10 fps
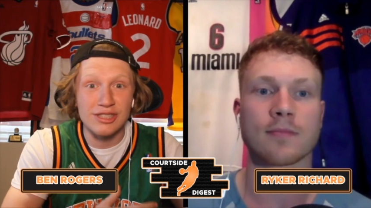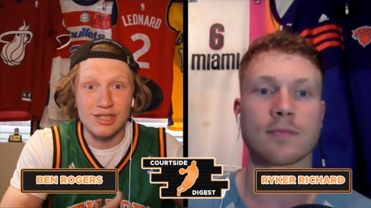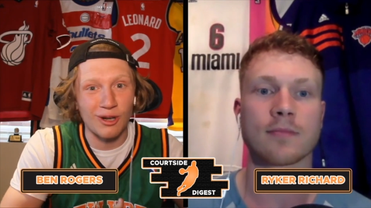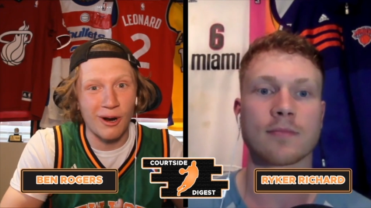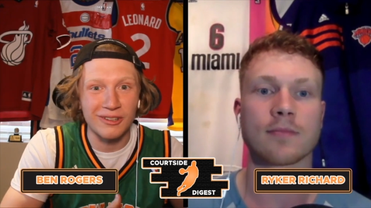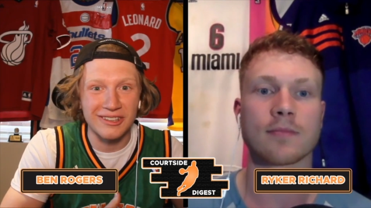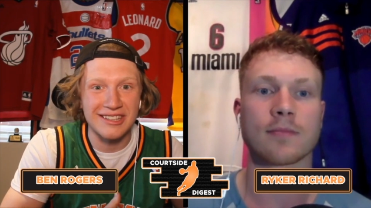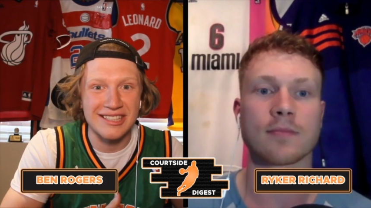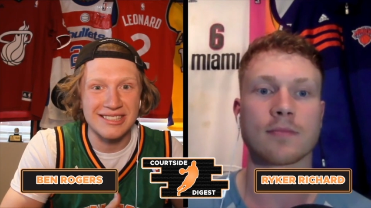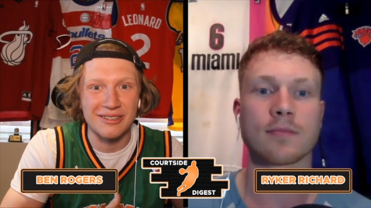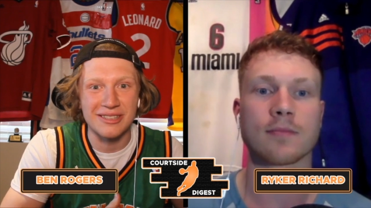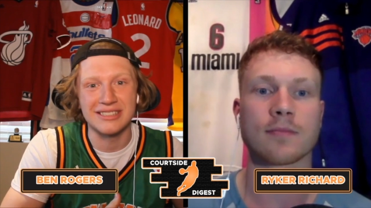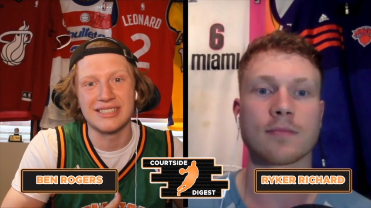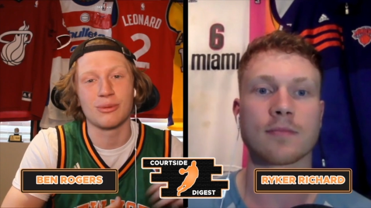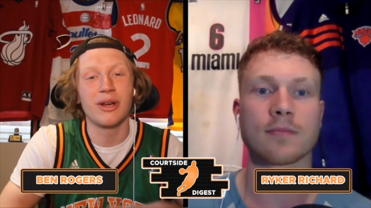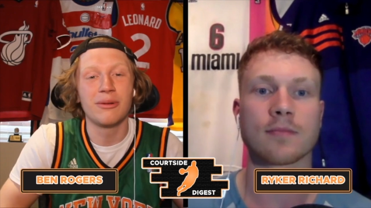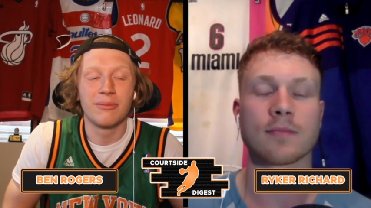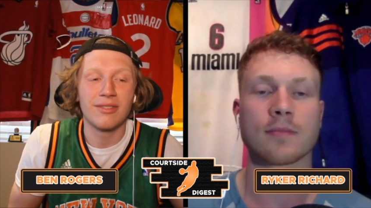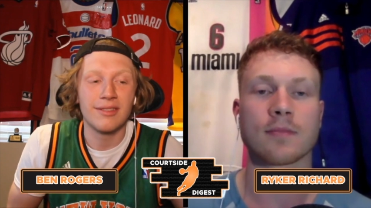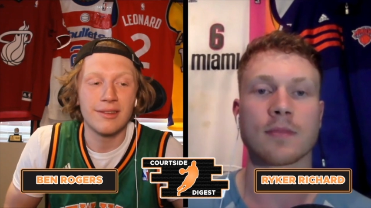Speaker 1: struggled in the series as well?
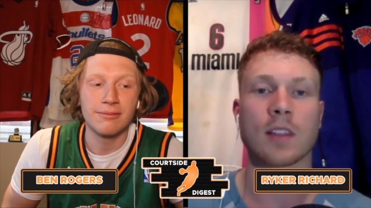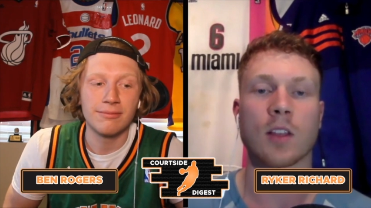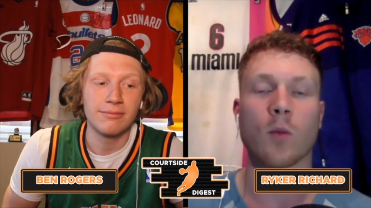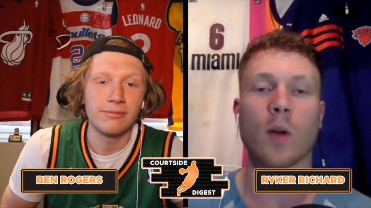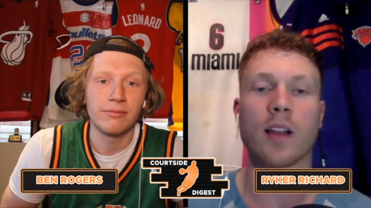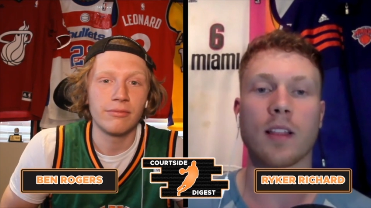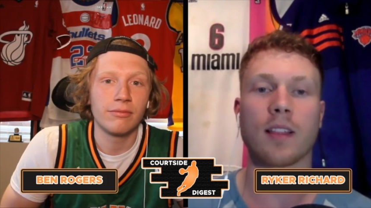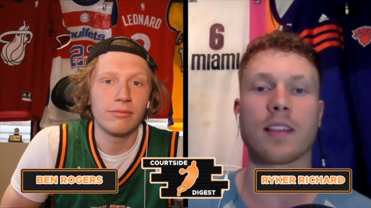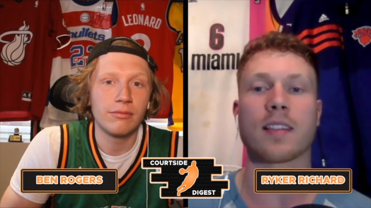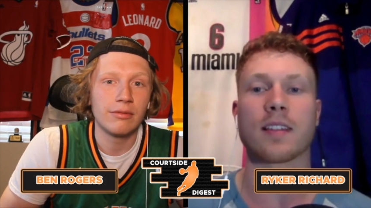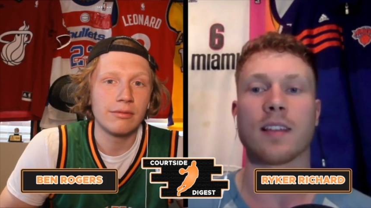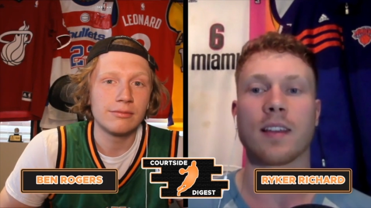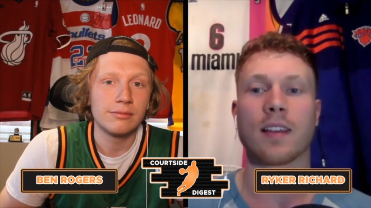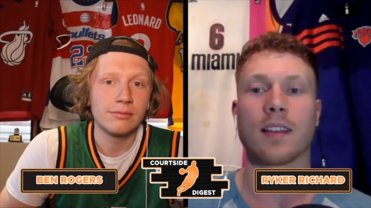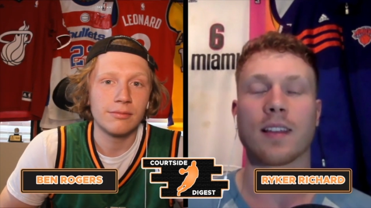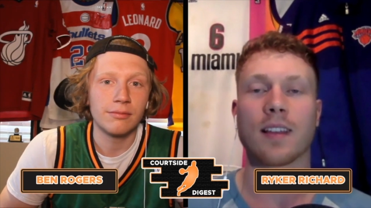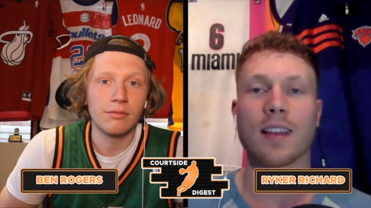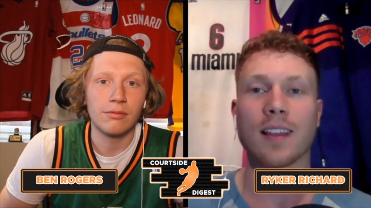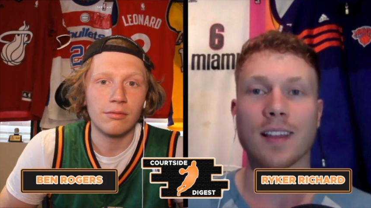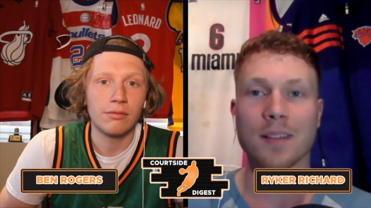Well, listen.
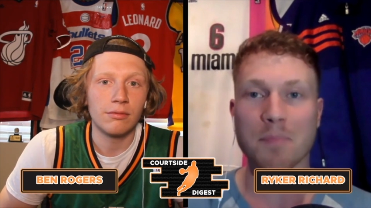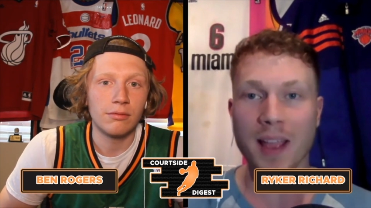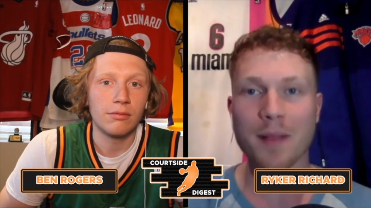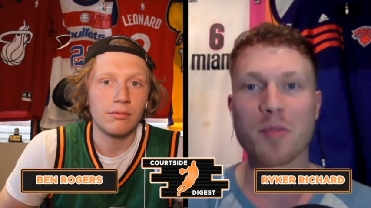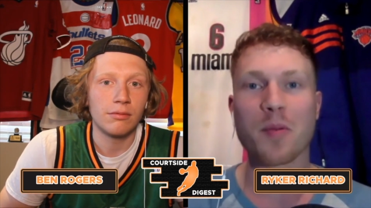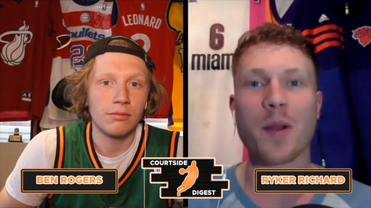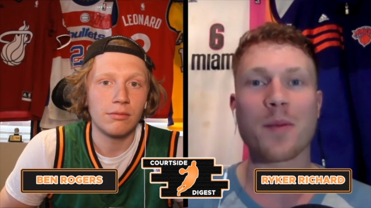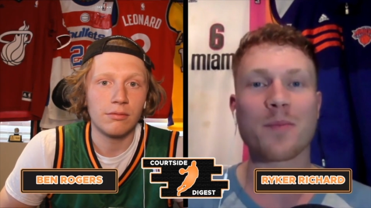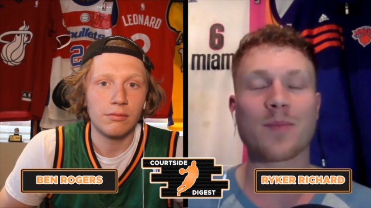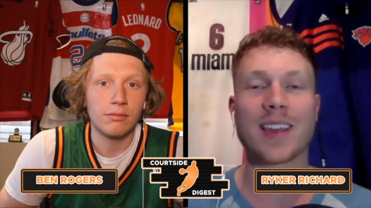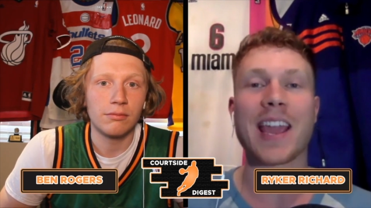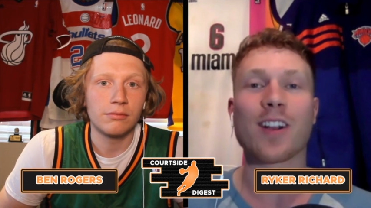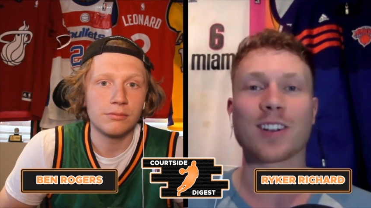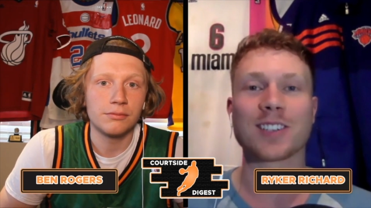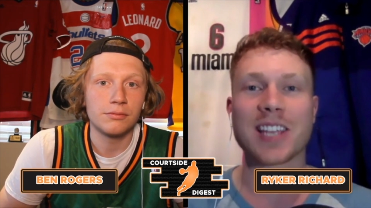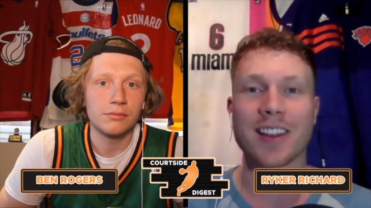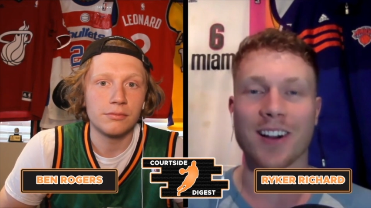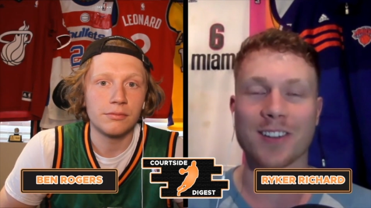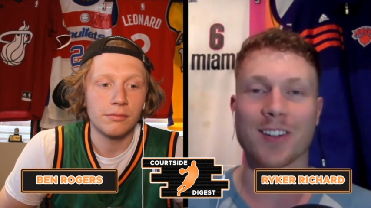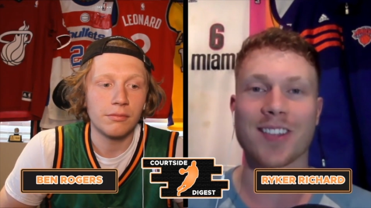Bam's
Speaker 2: guaranteed
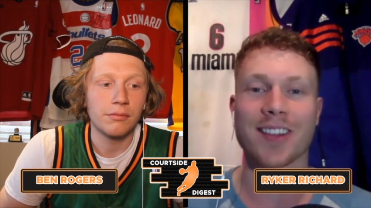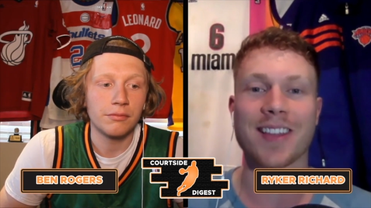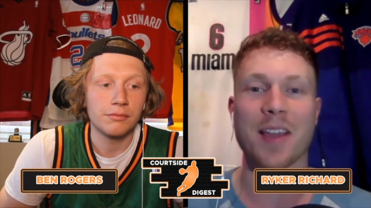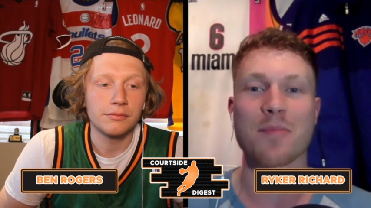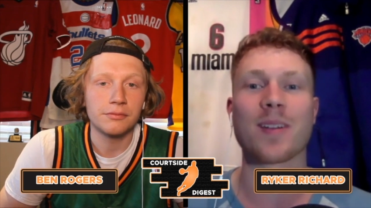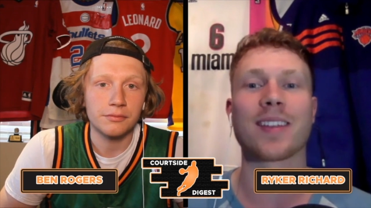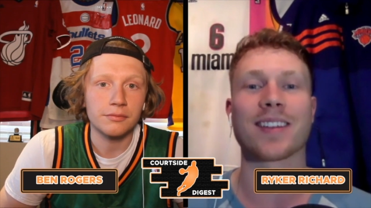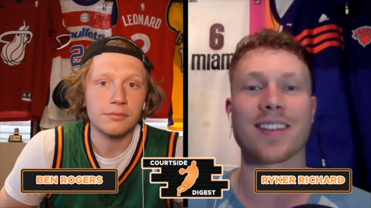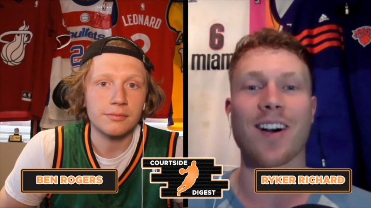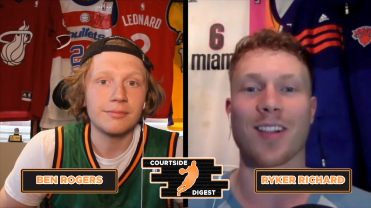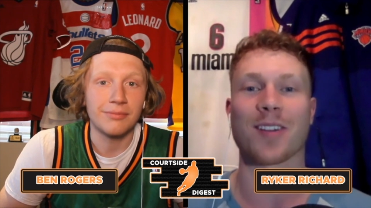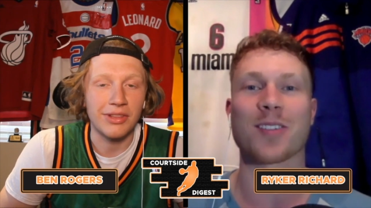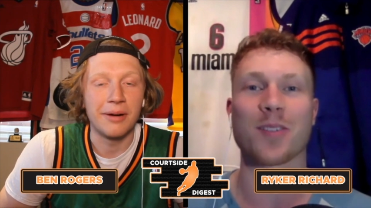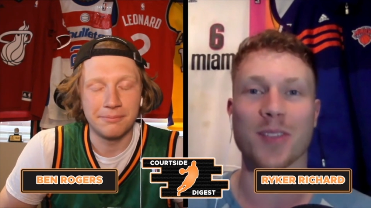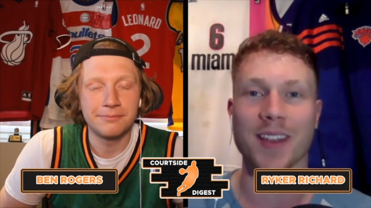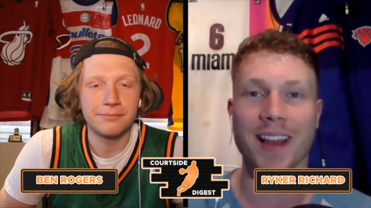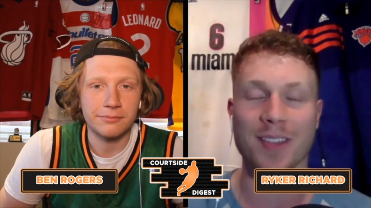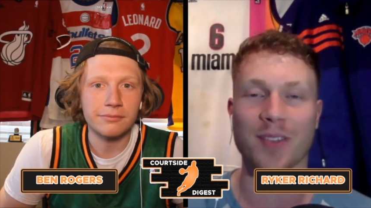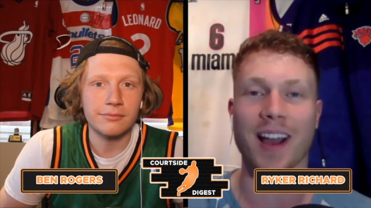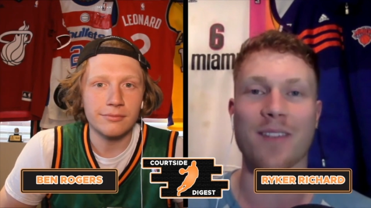168 million dollars over the
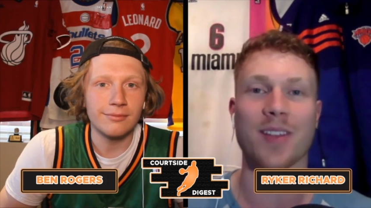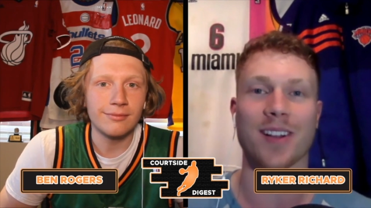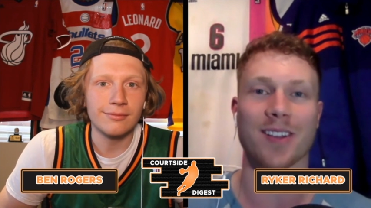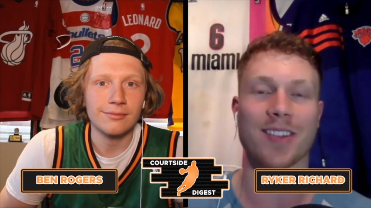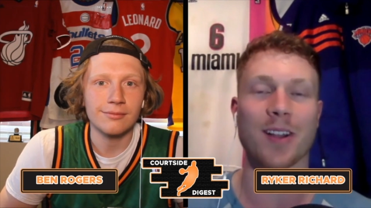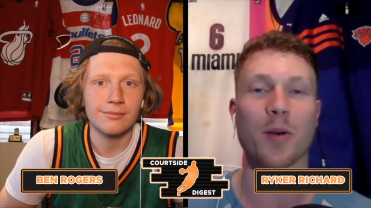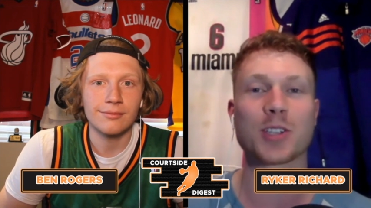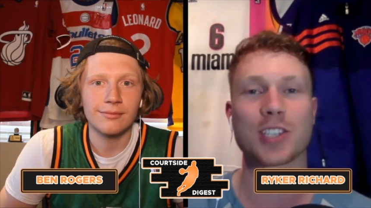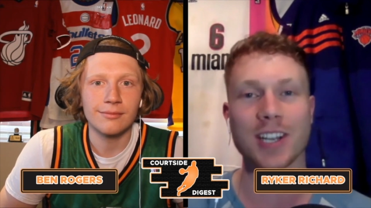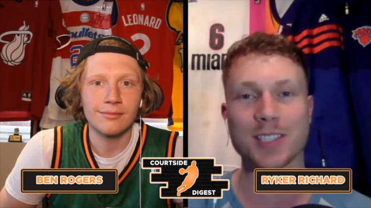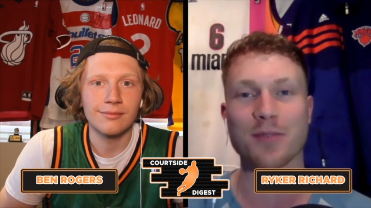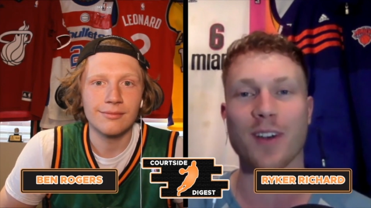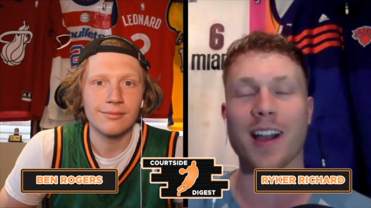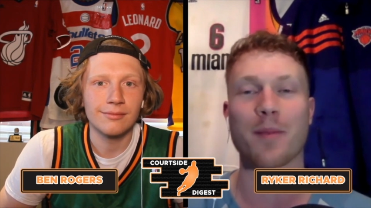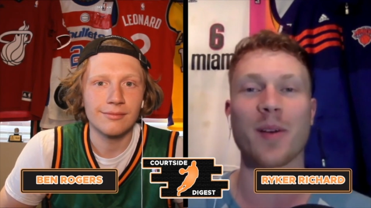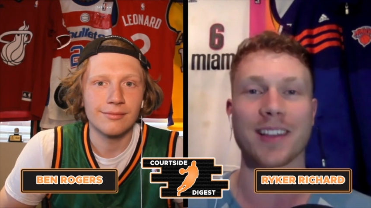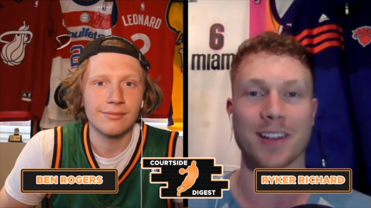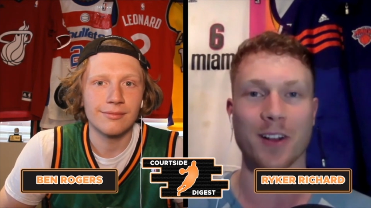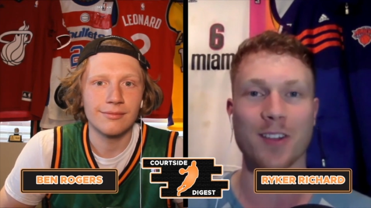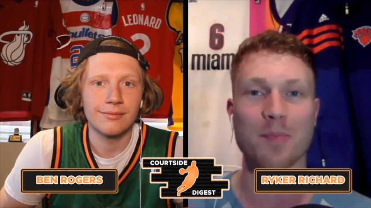next five years. So it's justifiable that
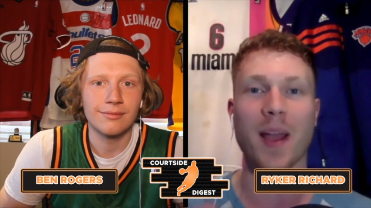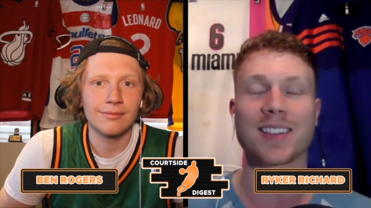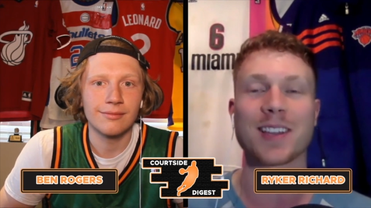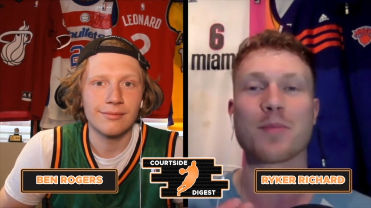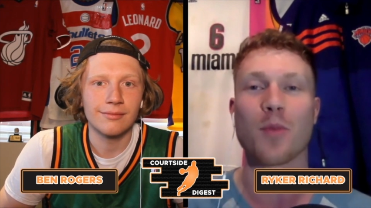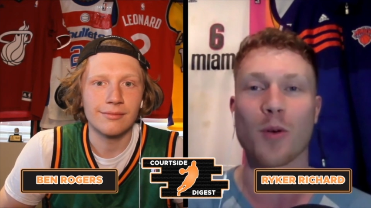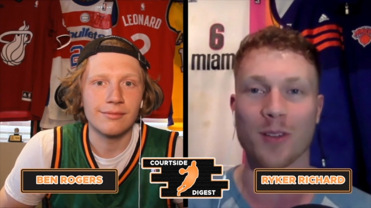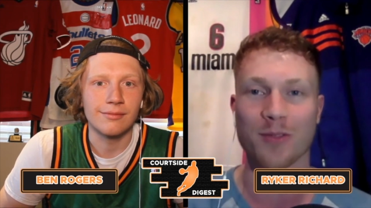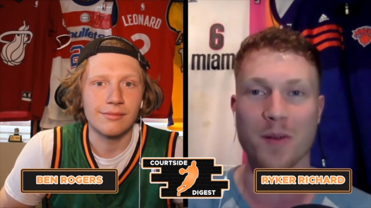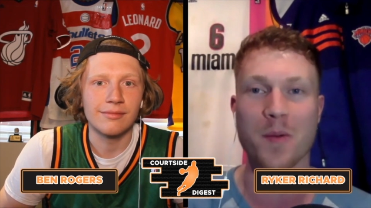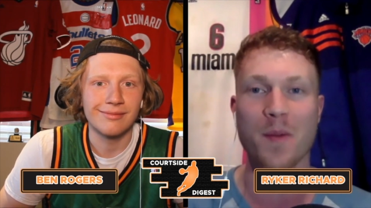you're expecting more from